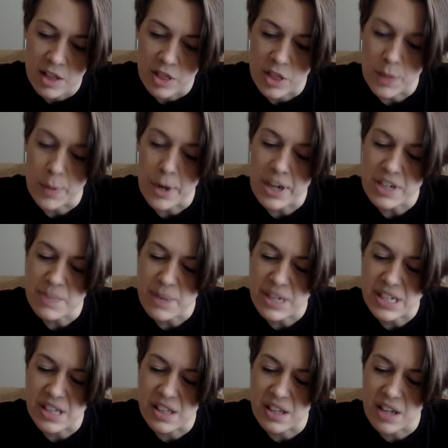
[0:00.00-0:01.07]
The
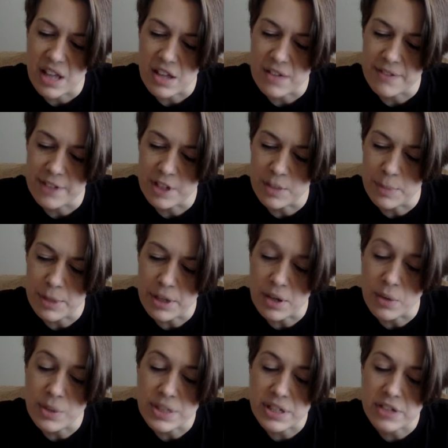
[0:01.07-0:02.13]
prospect of the Netherfield
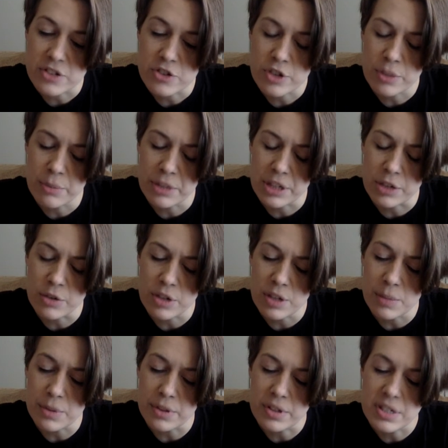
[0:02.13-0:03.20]
ball was extremely
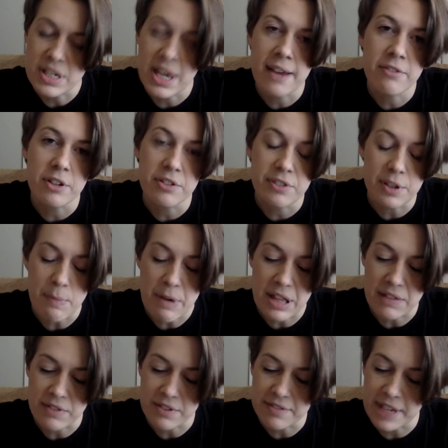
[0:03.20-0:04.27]
agreeable to every female
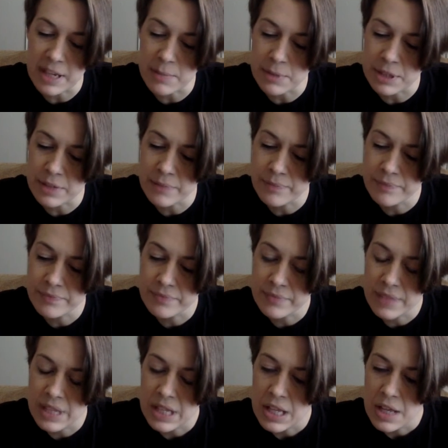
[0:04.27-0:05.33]
of the family.
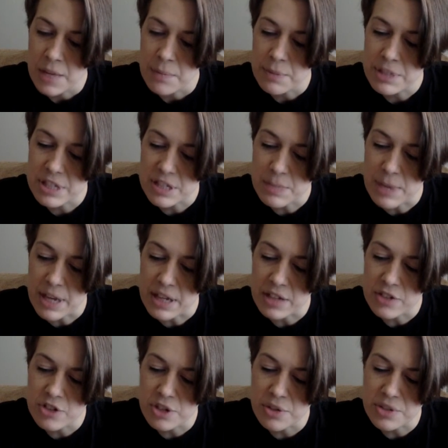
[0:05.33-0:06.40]
Mrs.
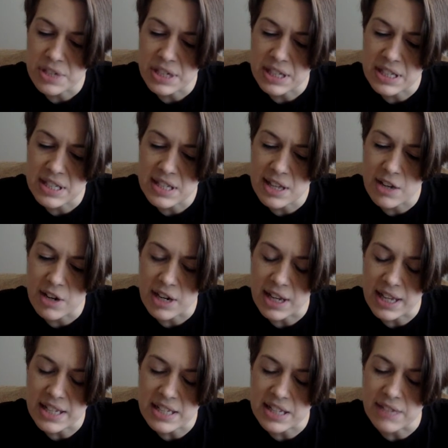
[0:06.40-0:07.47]
Bennet chose to consider it
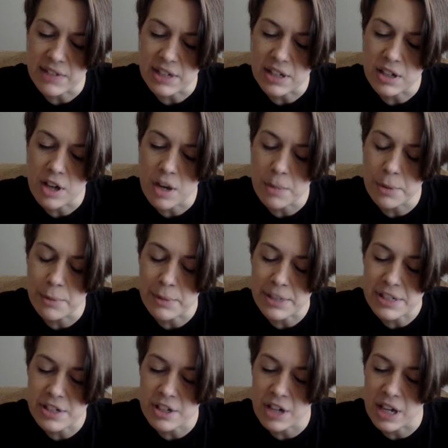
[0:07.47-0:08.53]
as giving a compliment
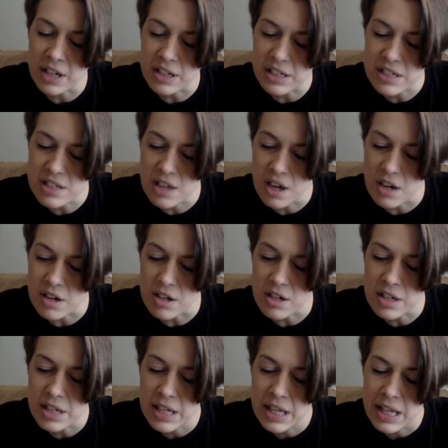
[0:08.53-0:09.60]
to her eldest daughter,
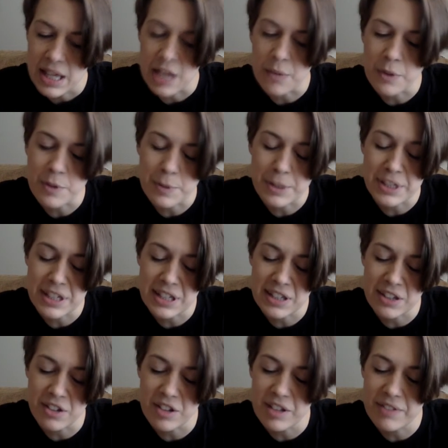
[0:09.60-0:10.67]
and was
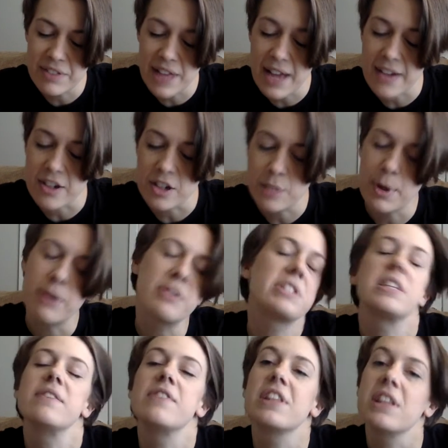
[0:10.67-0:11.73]
particularly flattered by
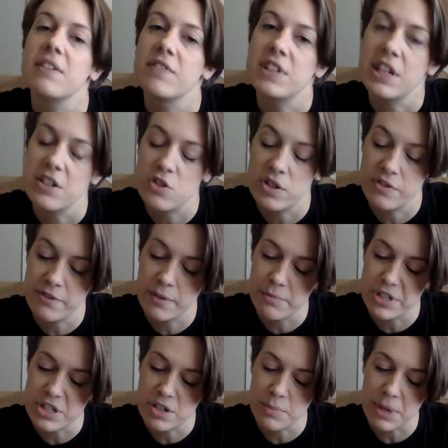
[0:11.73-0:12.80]
receiving the invitation from
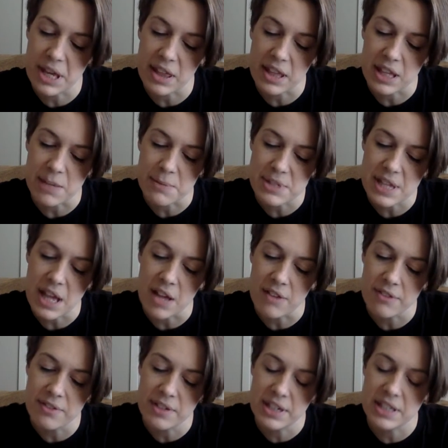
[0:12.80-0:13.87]
Mr. Bingley
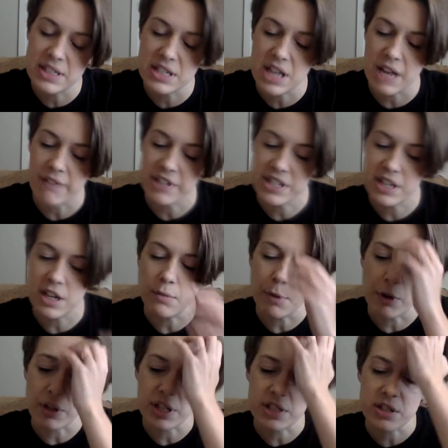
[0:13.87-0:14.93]
himself, instead of a
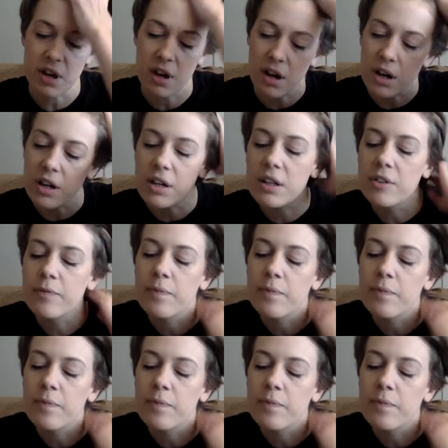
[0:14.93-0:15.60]
ceremonious card.